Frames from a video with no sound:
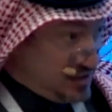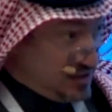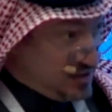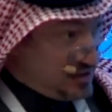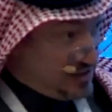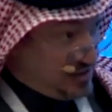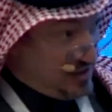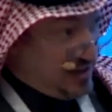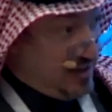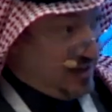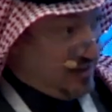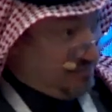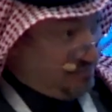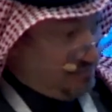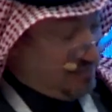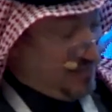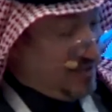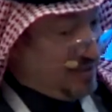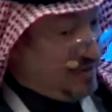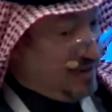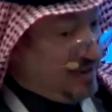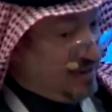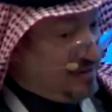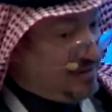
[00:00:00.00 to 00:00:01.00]
is
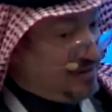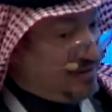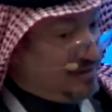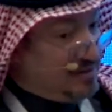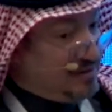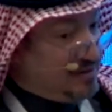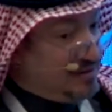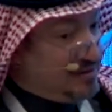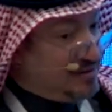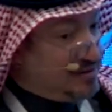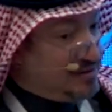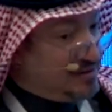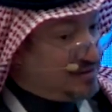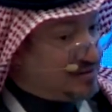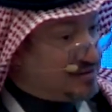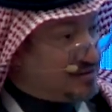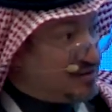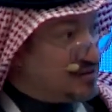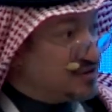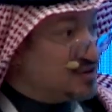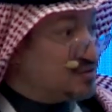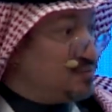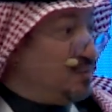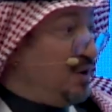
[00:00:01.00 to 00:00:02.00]

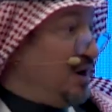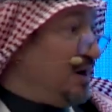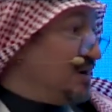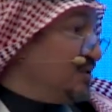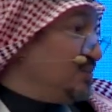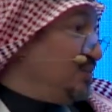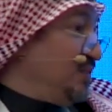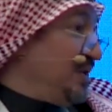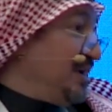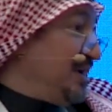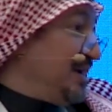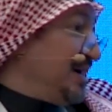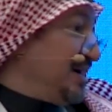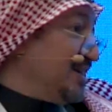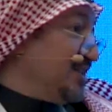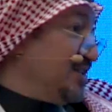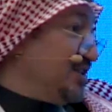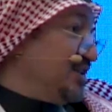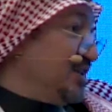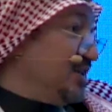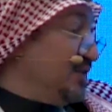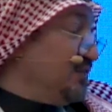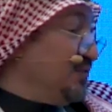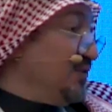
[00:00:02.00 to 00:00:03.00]
the smart way
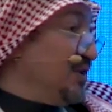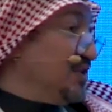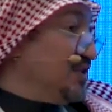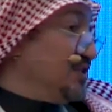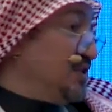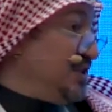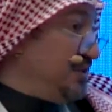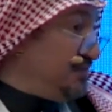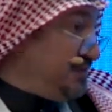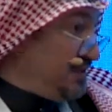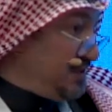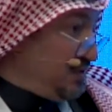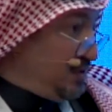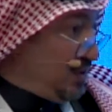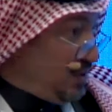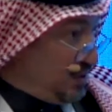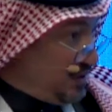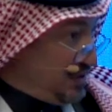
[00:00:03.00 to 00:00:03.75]
actually of achieving